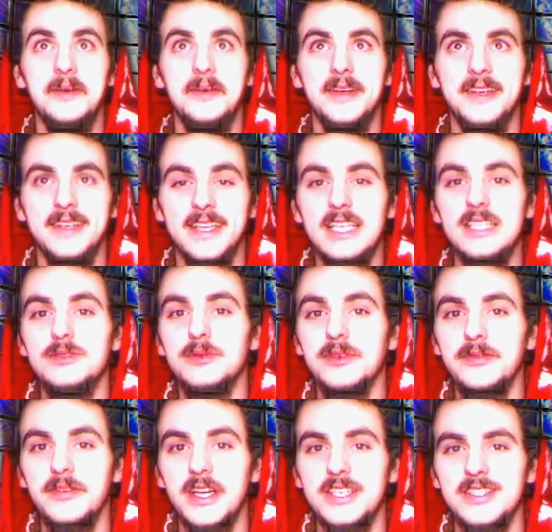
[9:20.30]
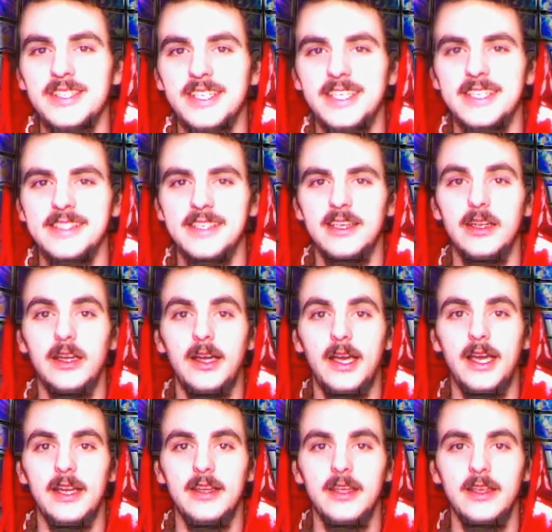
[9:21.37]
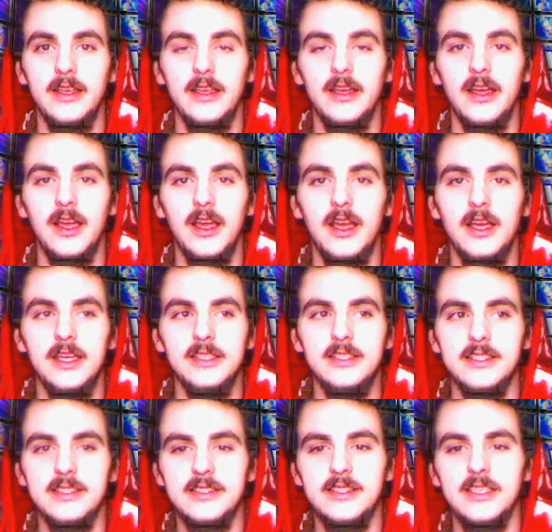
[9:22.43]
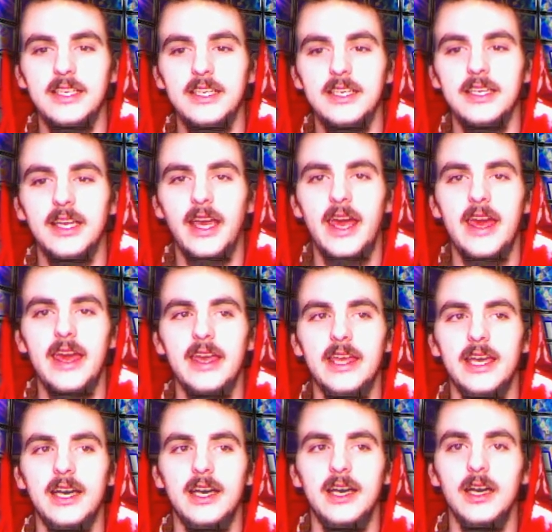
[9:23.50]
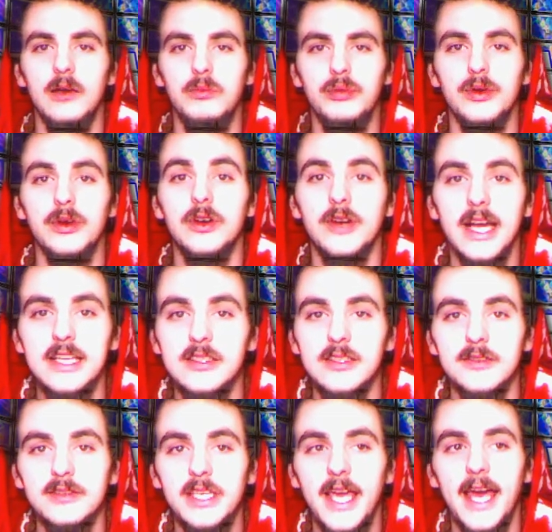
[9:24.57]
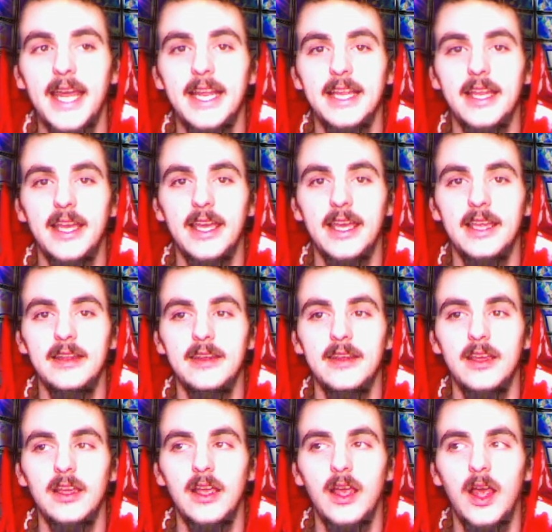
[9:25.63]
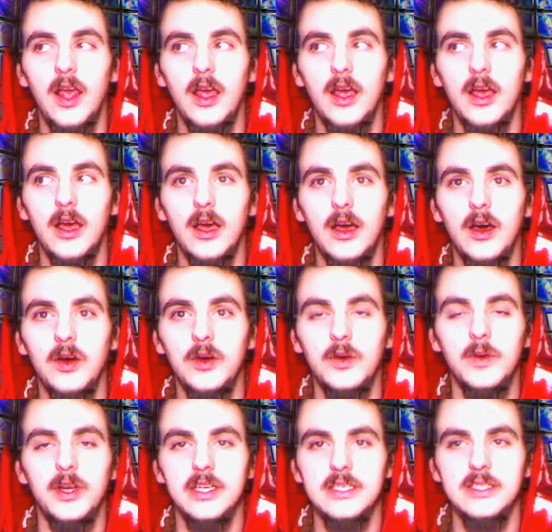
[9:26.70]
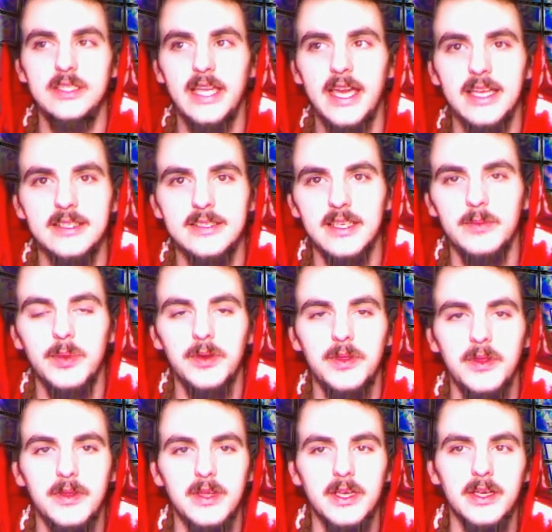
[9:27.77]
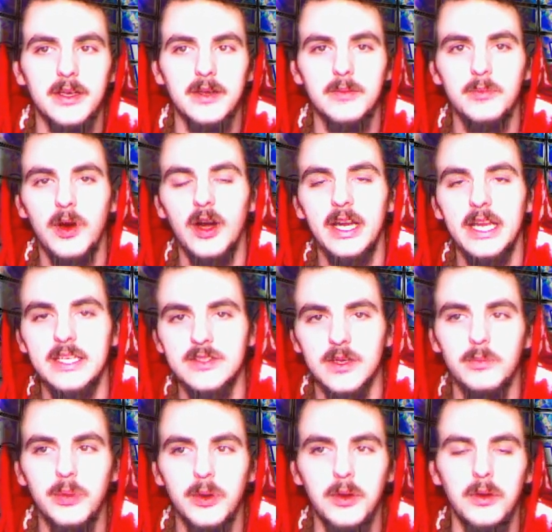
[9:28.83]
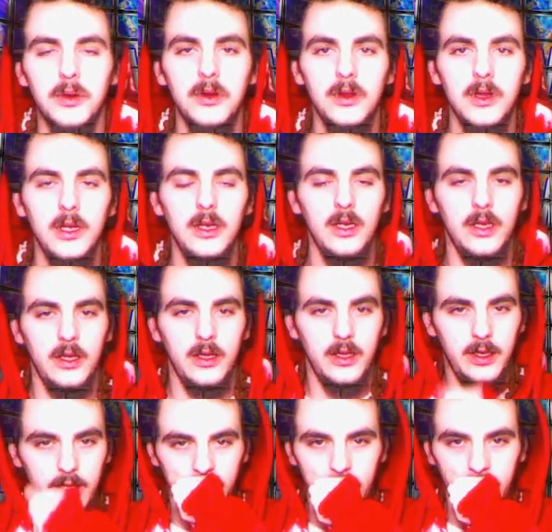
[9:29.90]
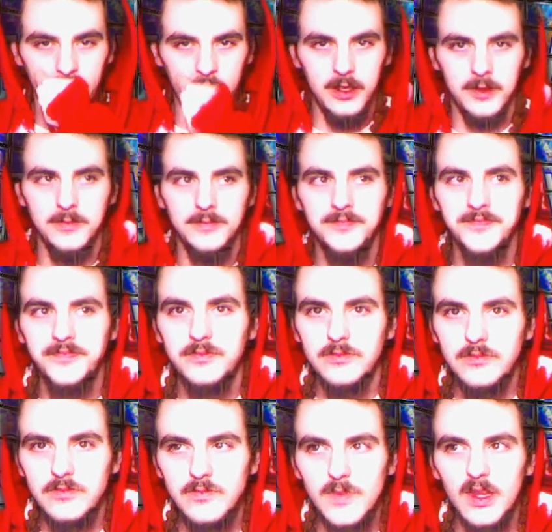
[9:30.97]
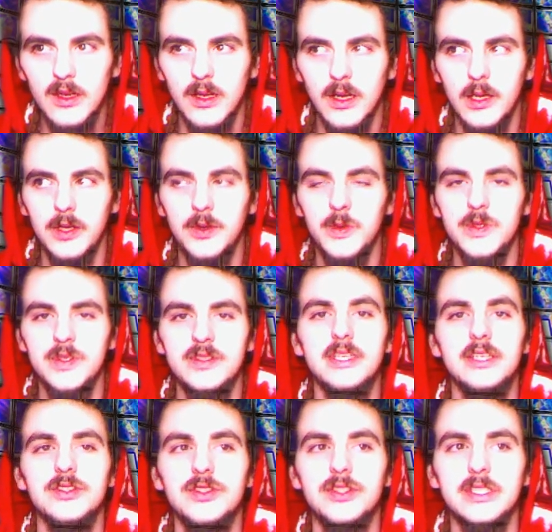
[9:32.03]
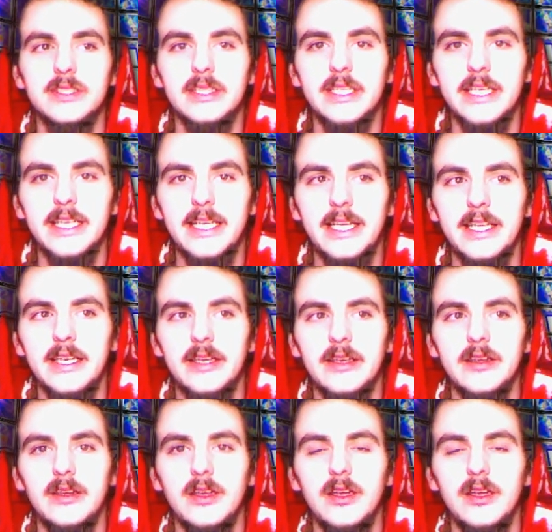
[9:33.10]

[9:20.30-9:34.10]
well, that's refreshing, is it not? To see a progressive candidate who understands that both of the parties are bull, whose centrist leaning